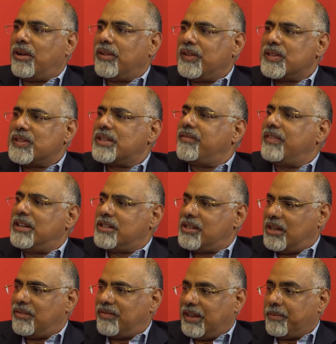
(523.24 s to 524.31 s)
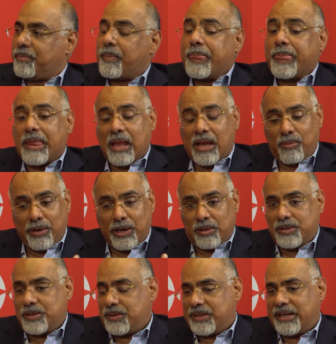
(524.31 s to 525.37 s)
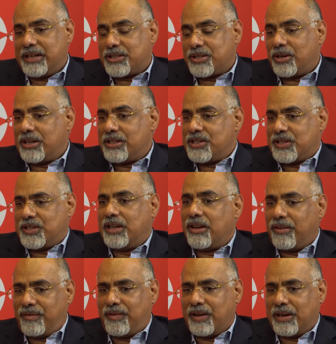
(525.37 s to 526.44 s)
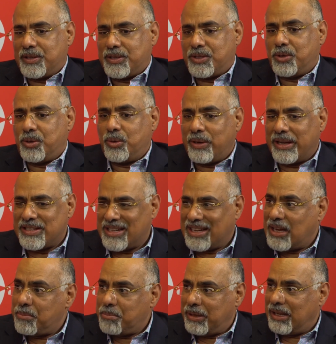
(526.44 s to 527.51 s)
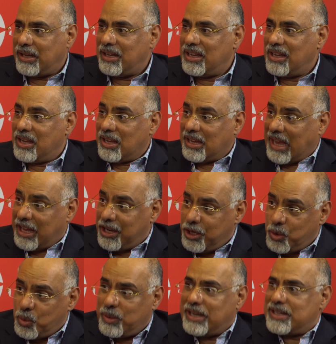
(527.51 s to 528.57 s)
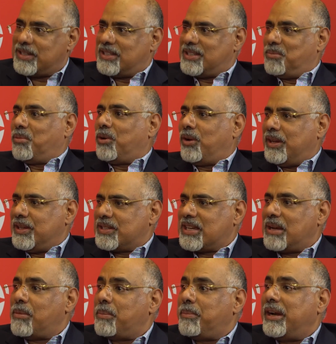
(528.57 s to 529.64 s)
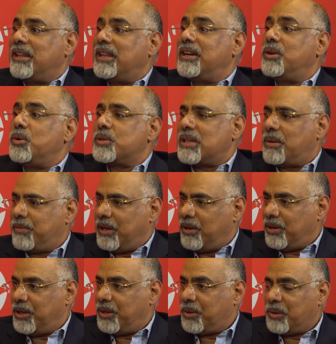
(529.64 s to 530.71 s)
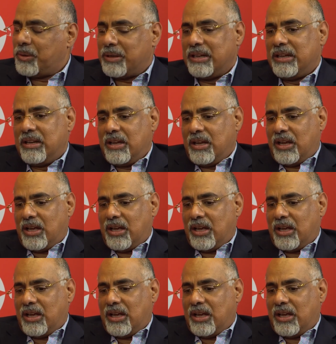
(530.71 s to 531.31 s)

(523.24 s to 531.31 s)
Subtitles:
at all this, they feel terrific. We also said it's not just enough for us to do as a company. Can you guys as employees come up and then do something on your own?